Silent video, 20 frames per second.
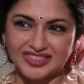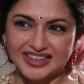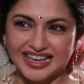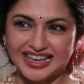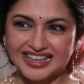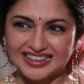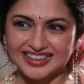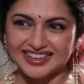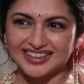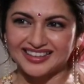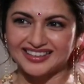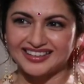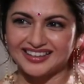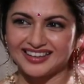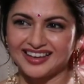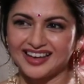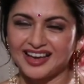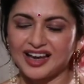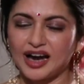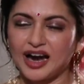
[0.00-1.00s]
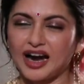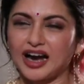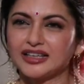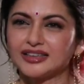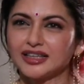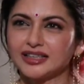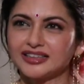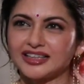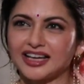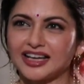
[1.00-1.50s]
they need. Right. I
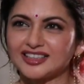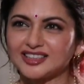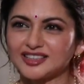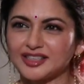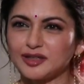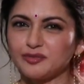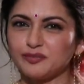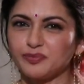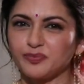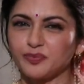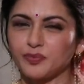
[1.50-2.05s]
think that time,